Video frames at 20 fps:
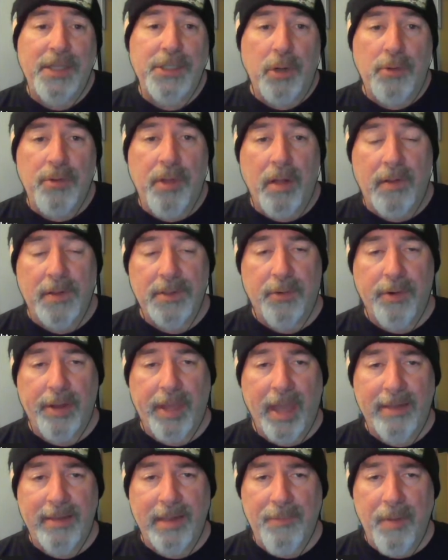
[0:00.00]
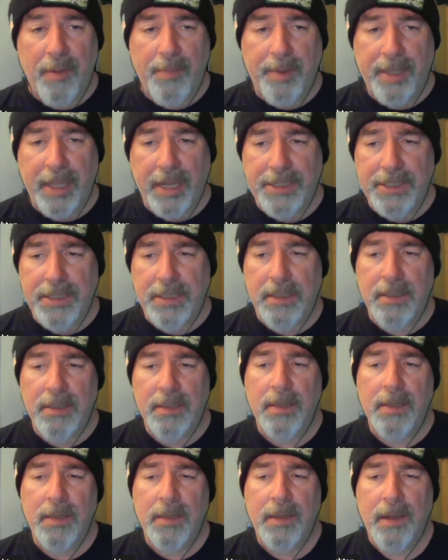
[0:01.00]
Joe Douglas already has that reputation.
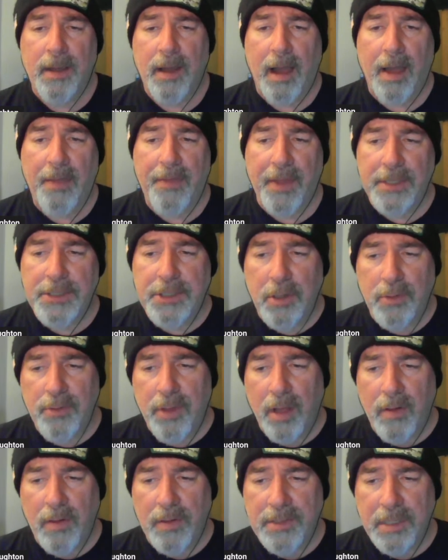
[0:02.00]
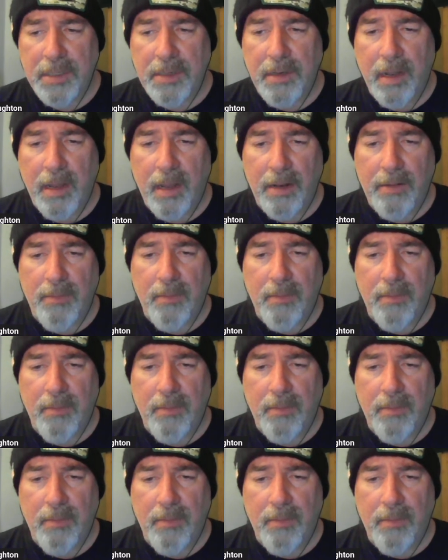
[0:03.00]
I think Joe Douglas in